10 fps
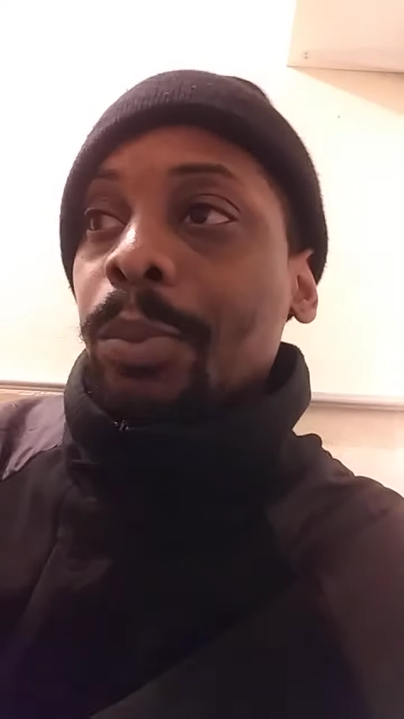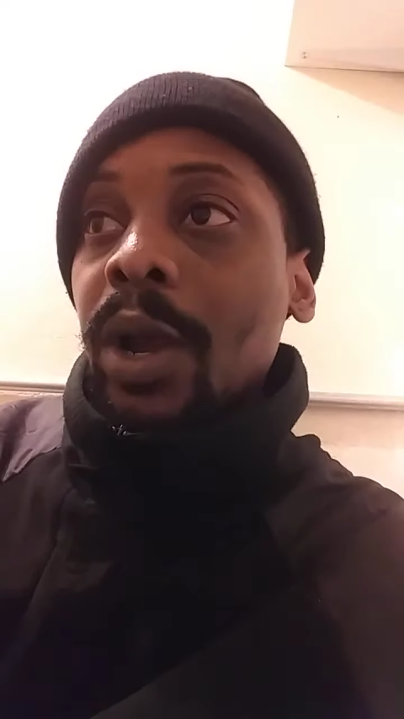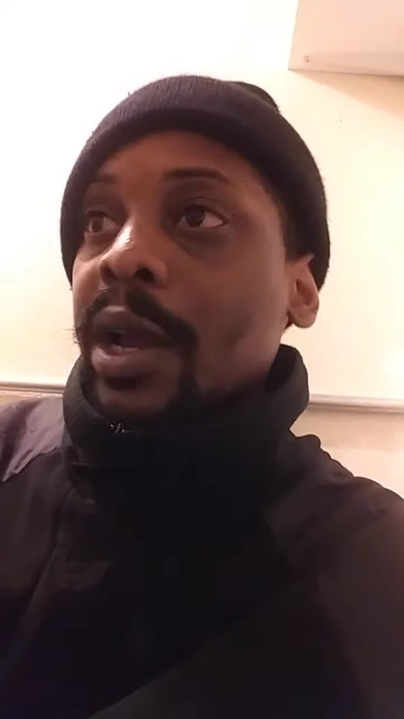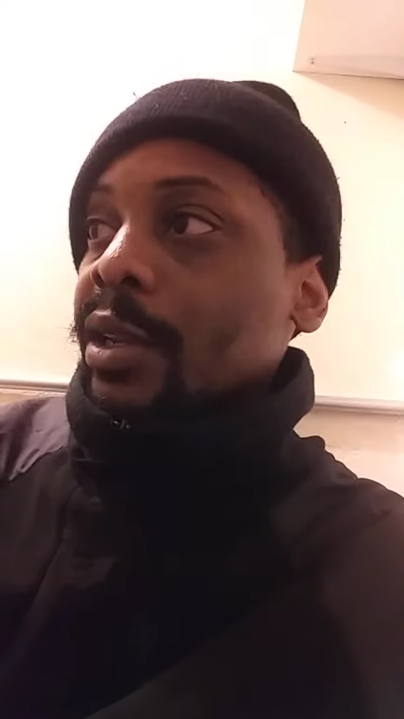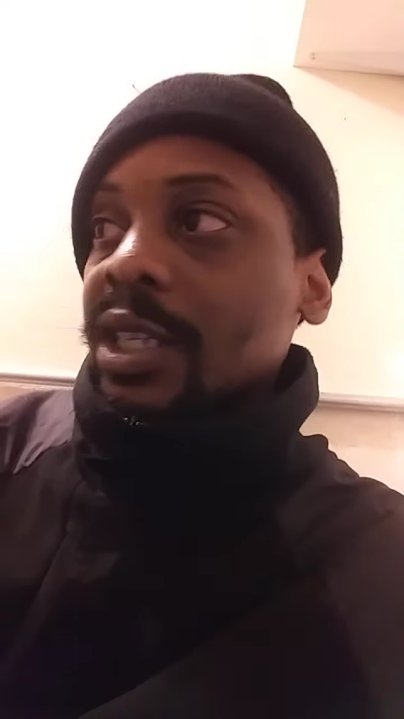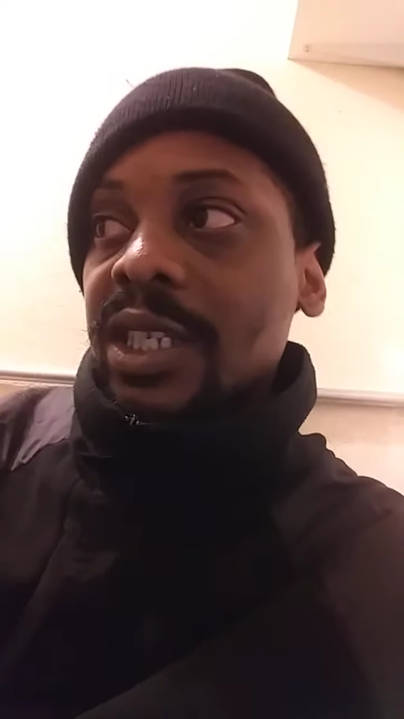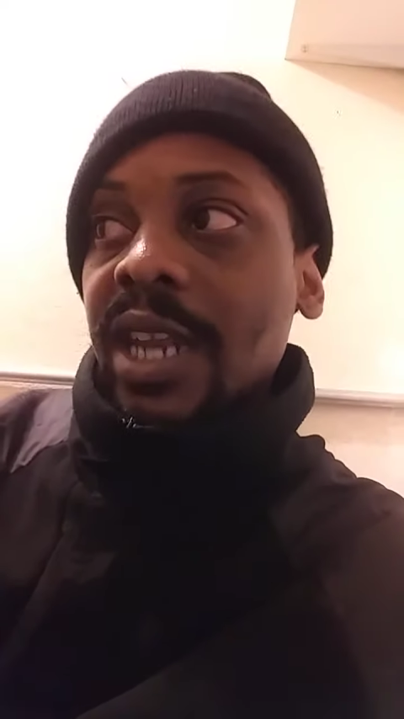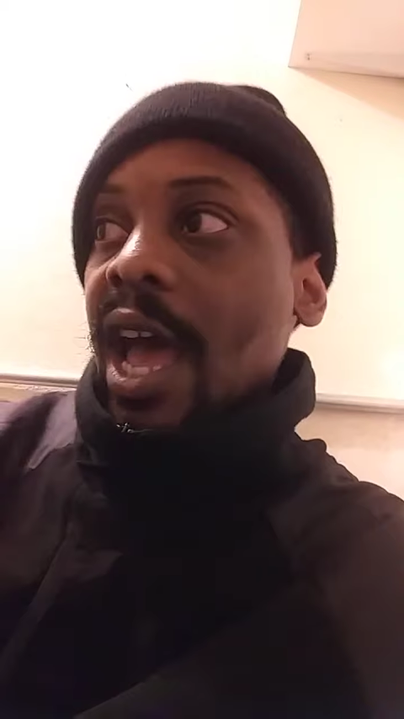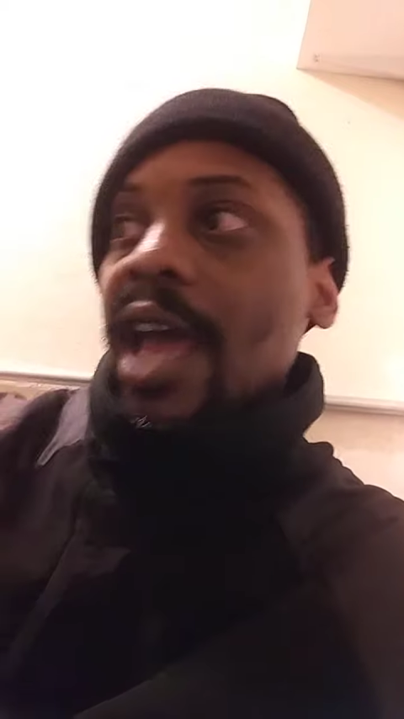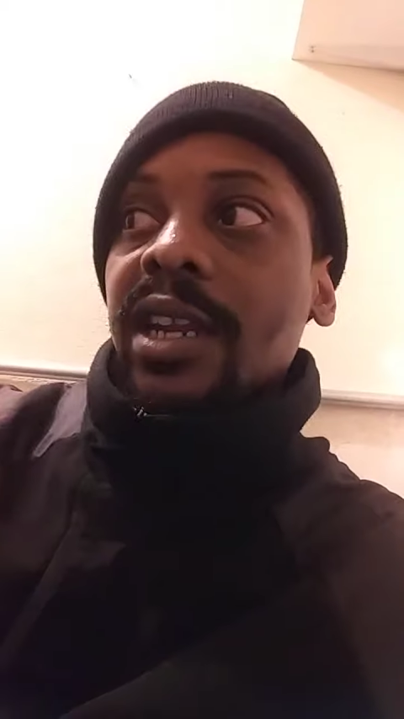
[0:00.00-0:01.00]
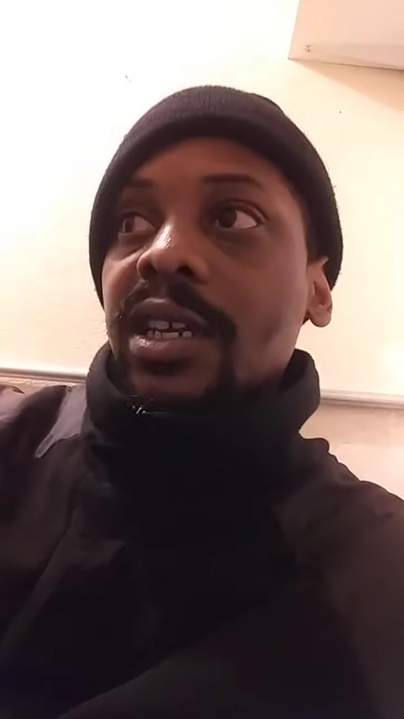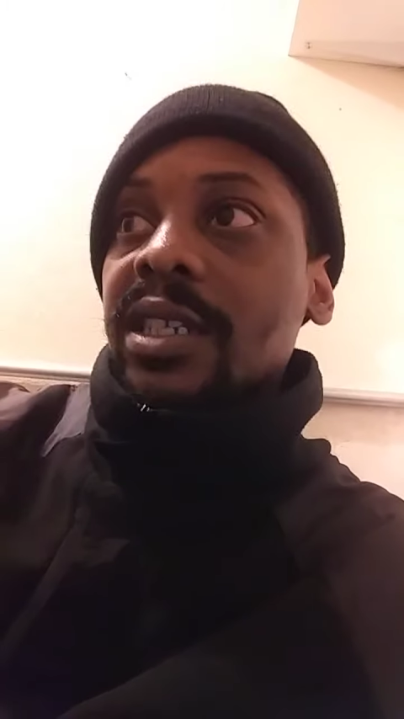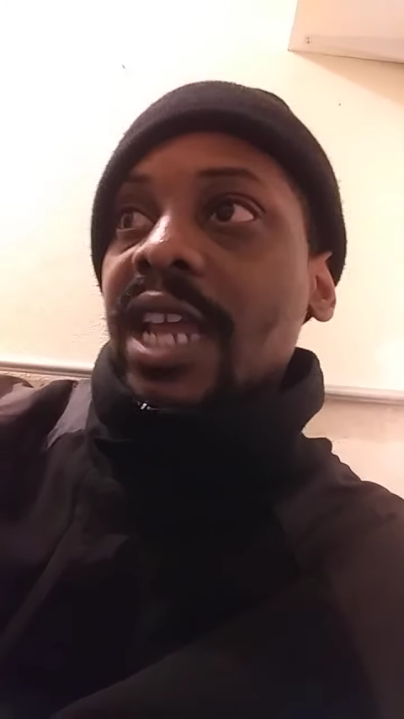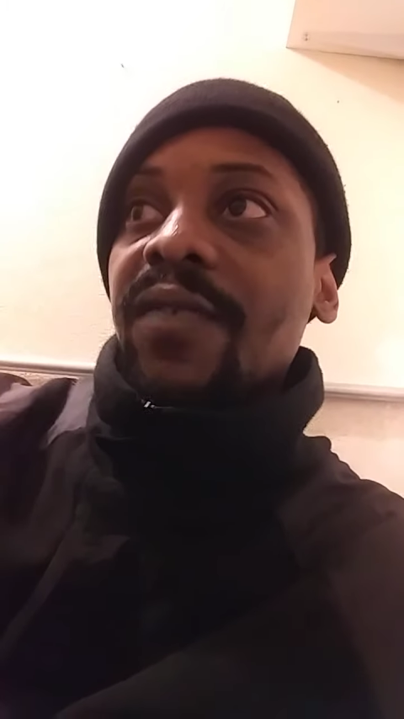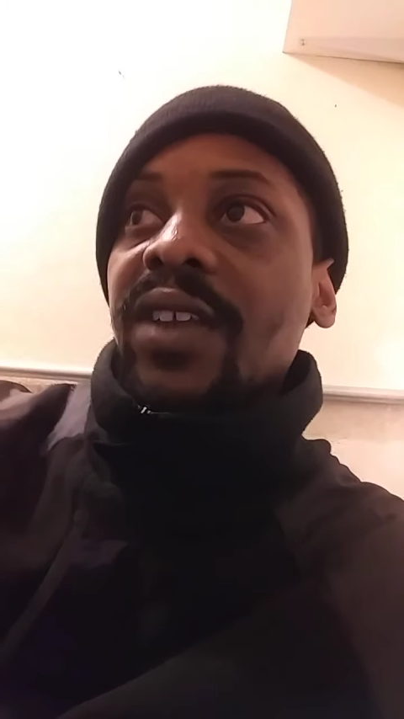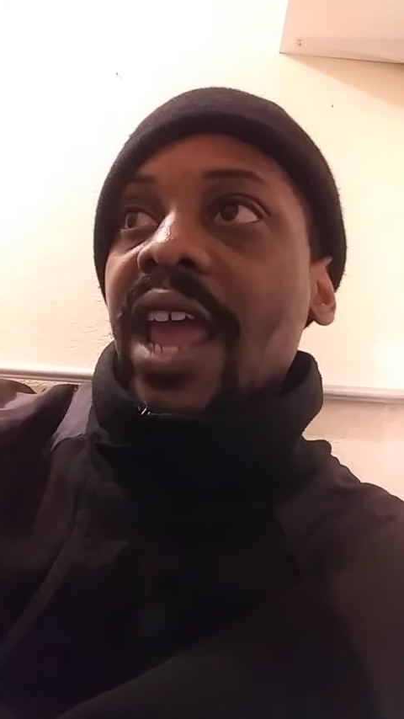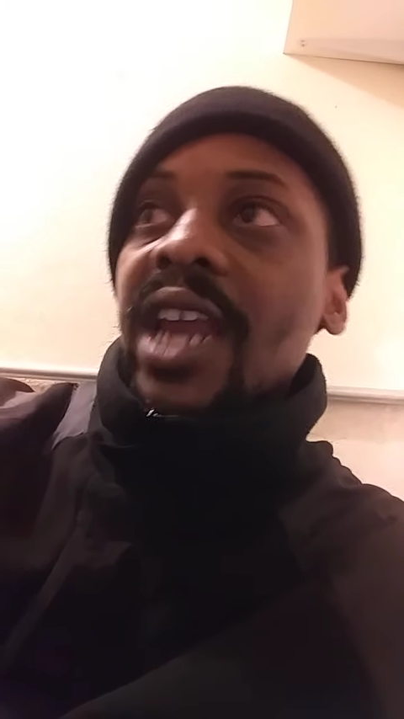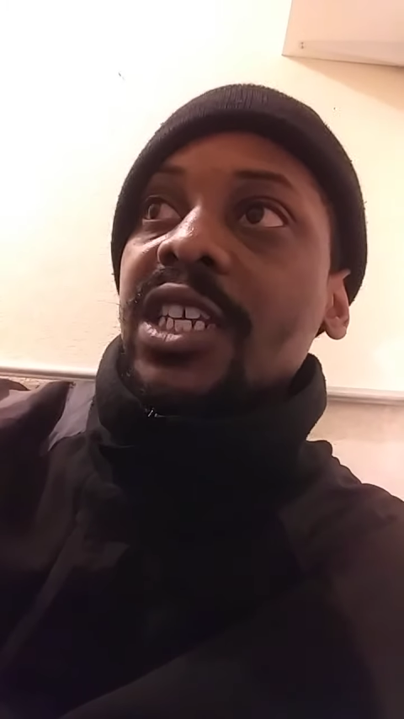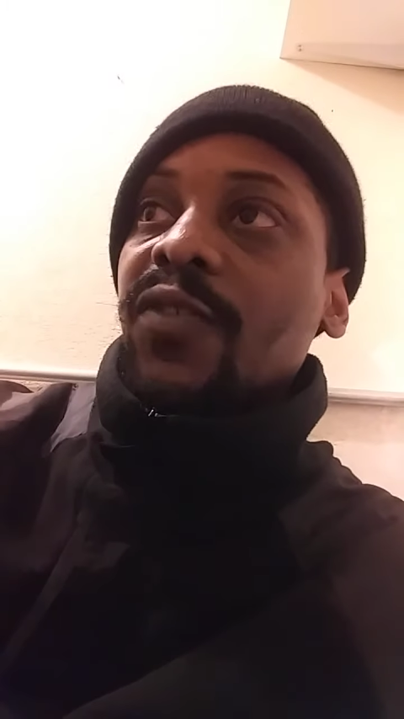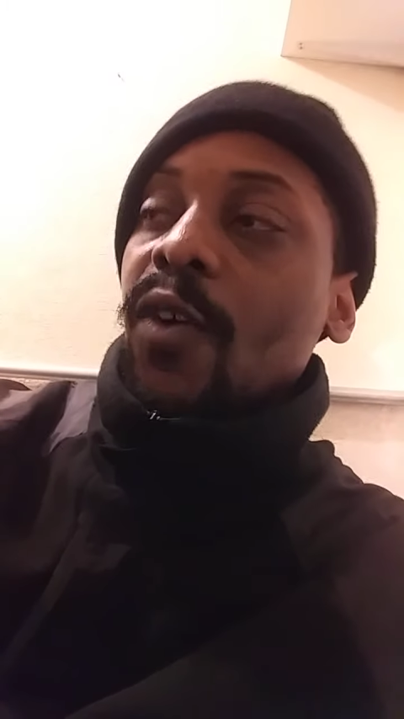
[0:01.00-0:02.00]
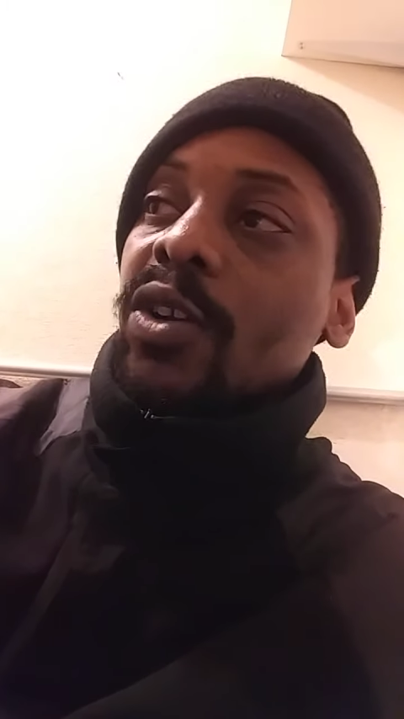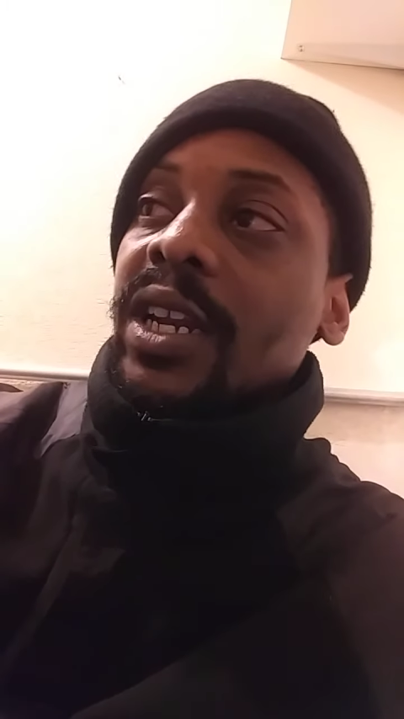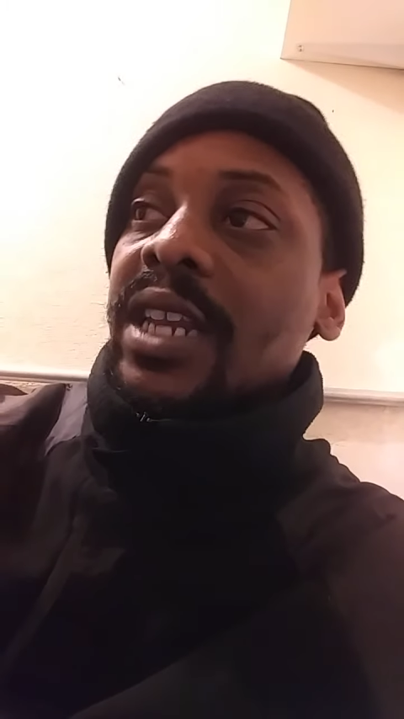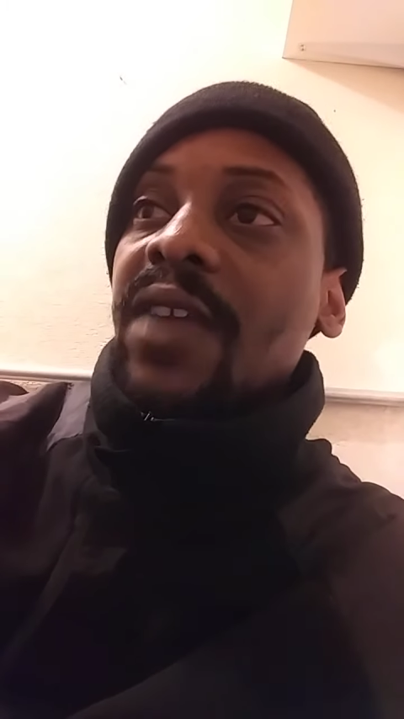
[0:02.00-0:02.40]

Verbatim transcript: Bruh, it's not Devin Haney's fault that